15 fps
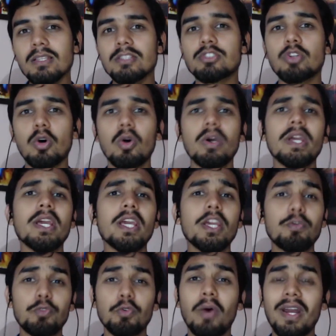So
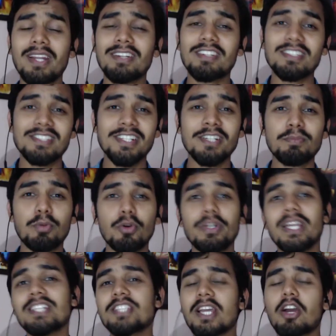if you are interested in
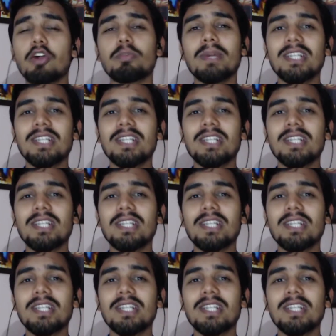Podia, check out my